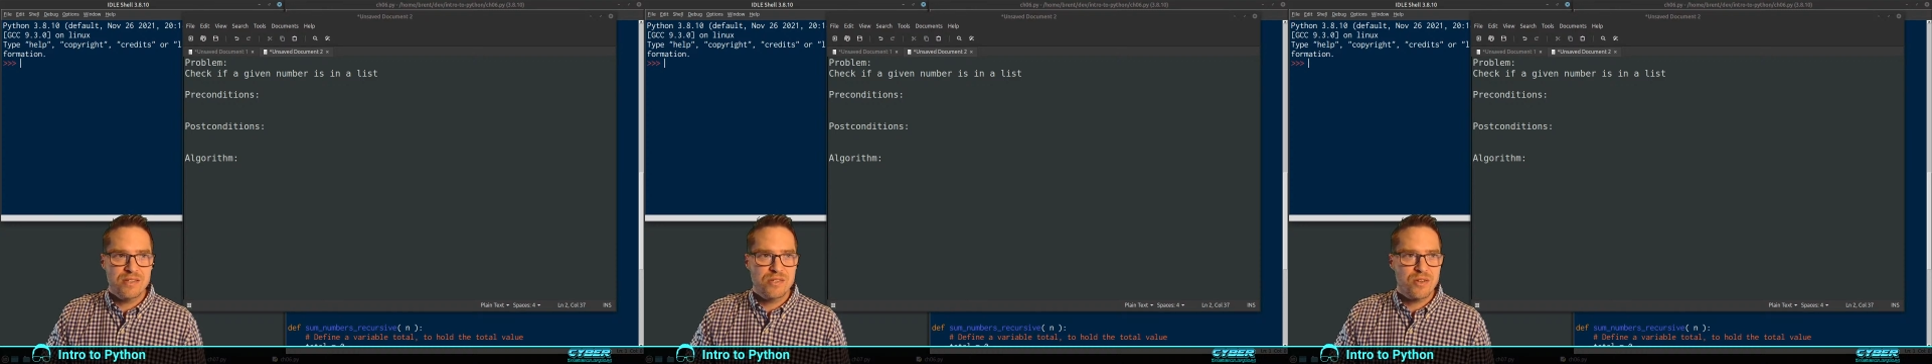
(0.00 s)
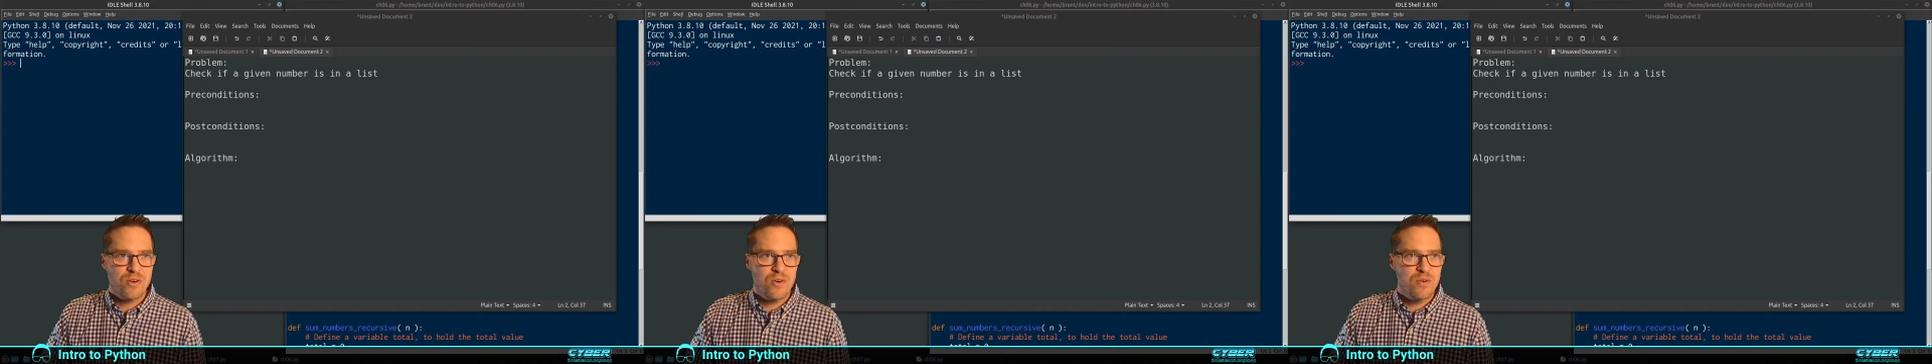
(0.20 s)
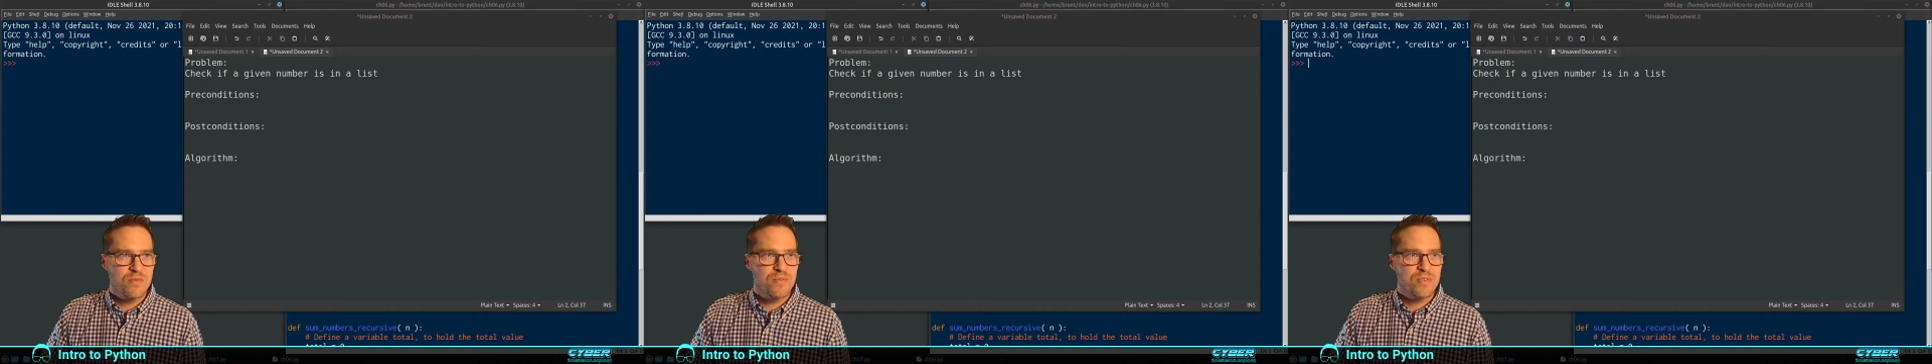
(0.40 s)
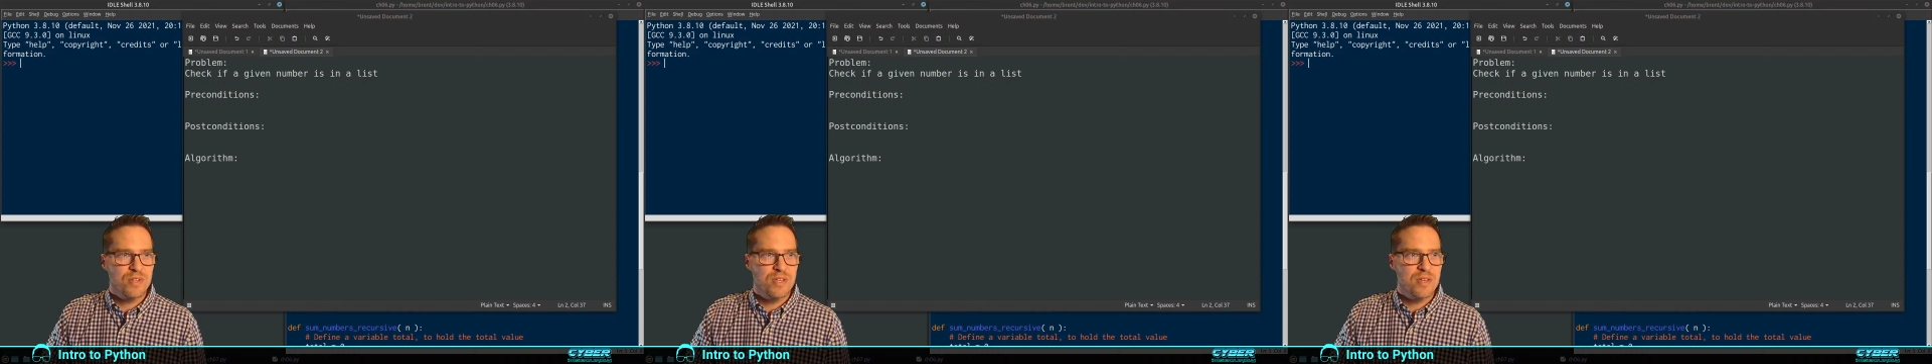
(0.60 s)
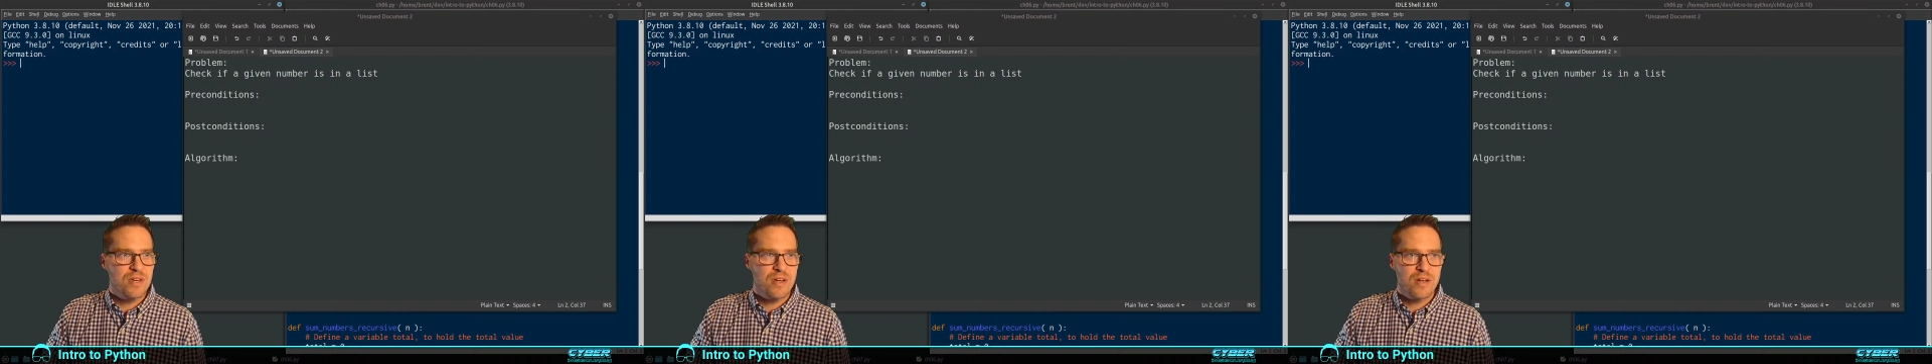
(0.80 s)
So
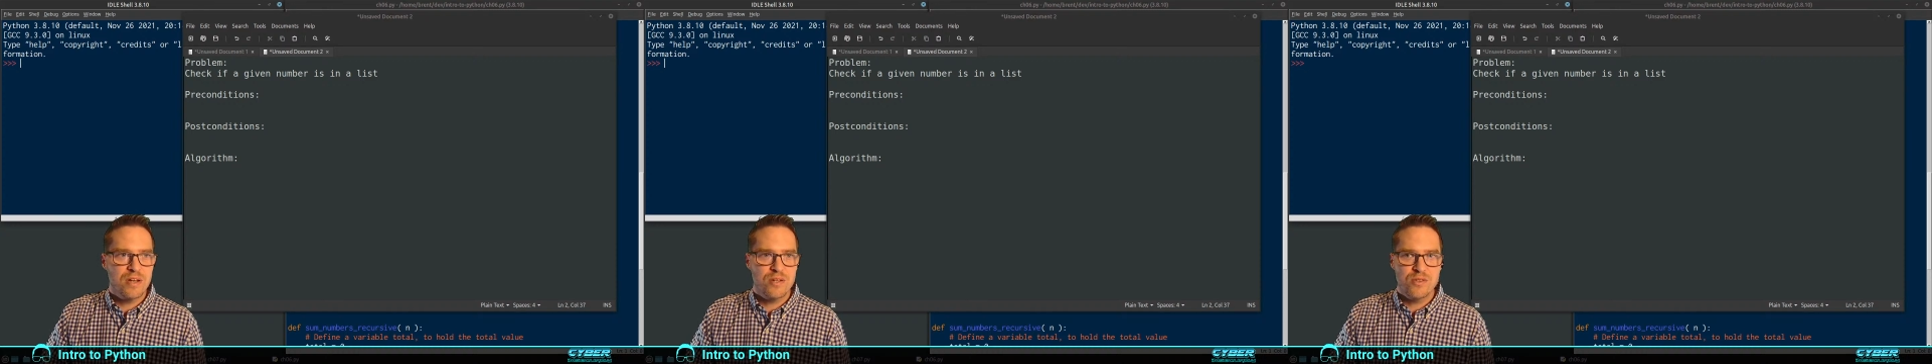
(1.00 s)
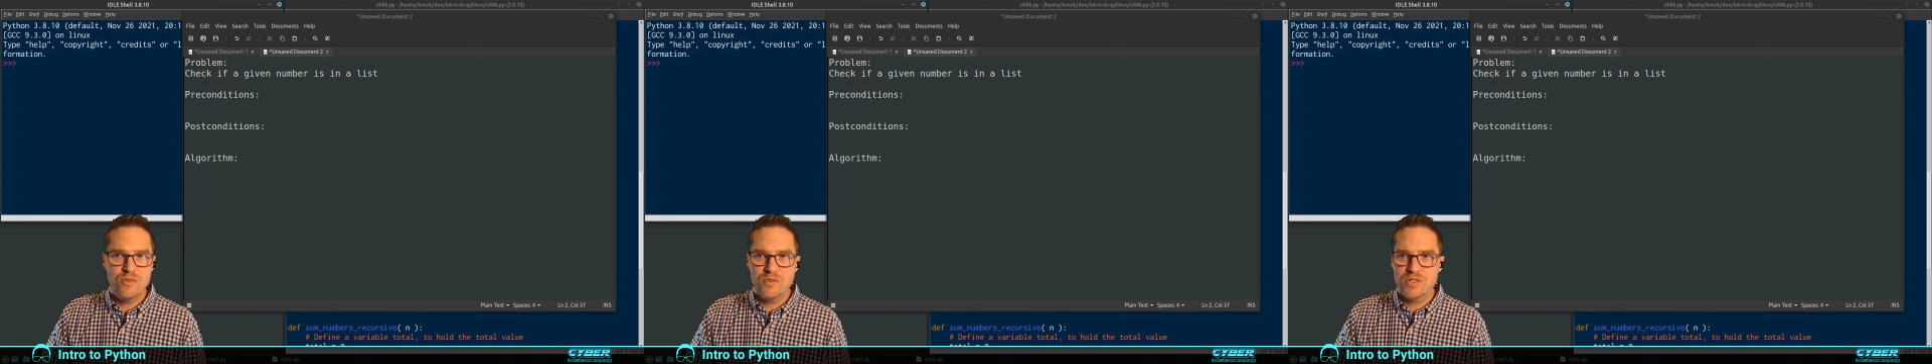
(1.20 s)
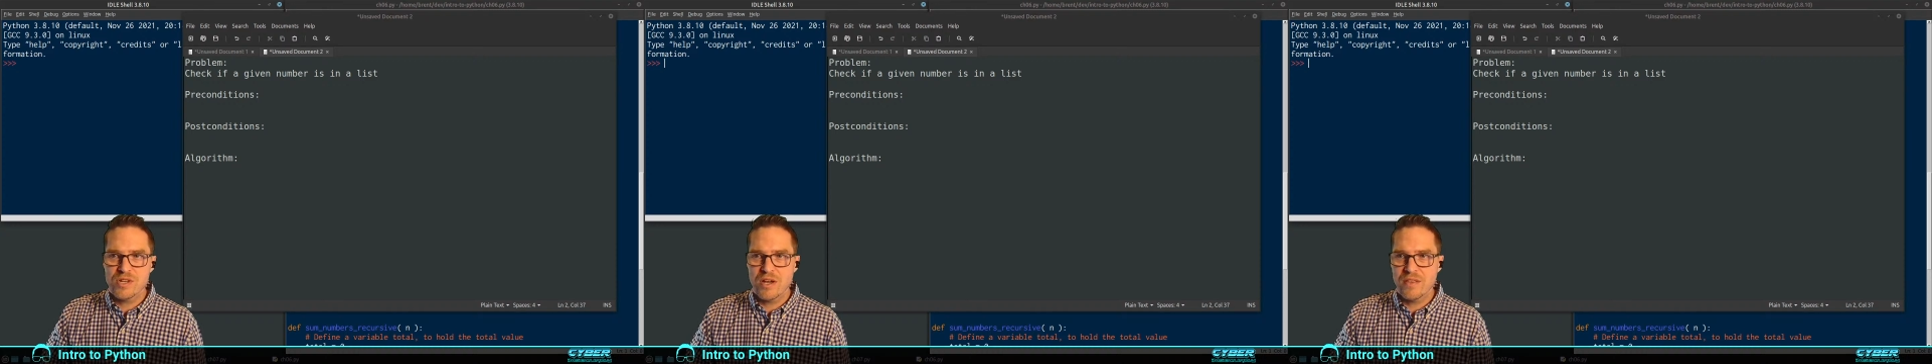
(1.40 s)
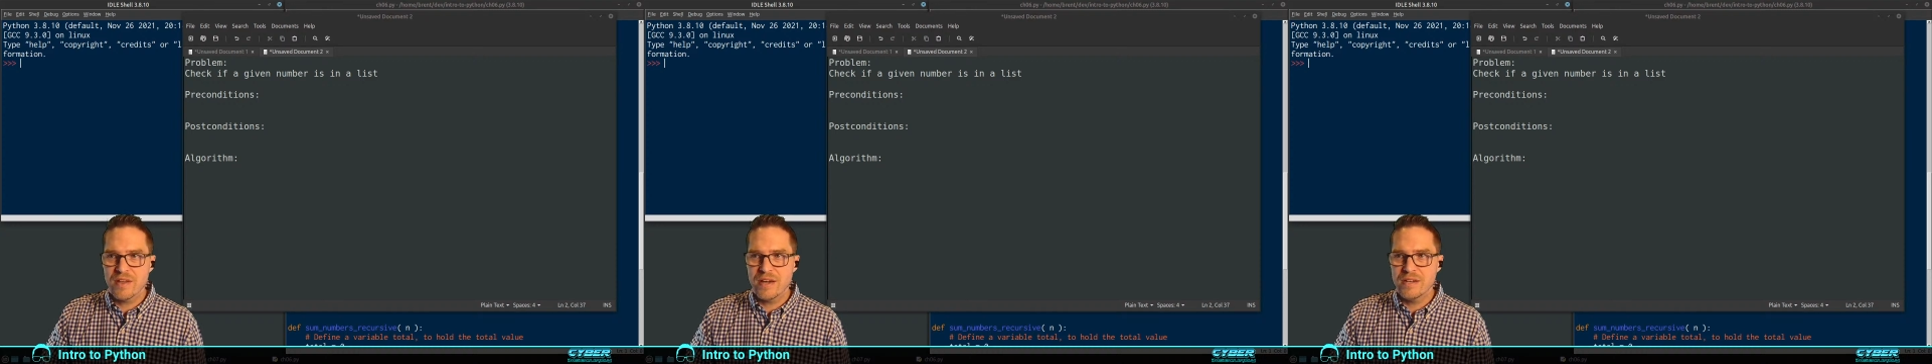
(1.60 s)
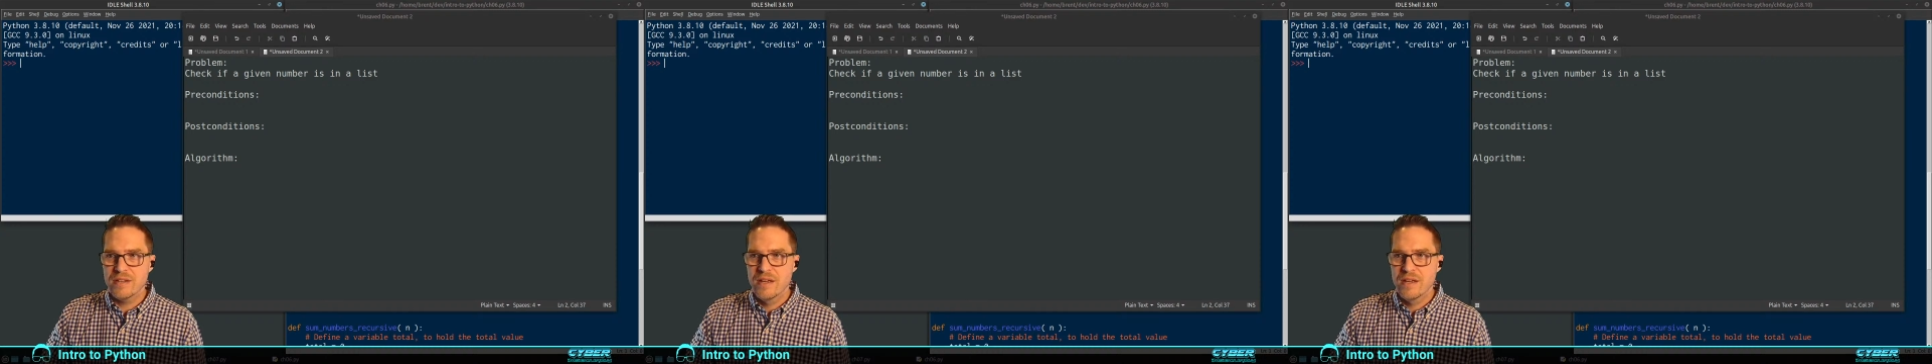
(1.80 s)
hopefully you saw that.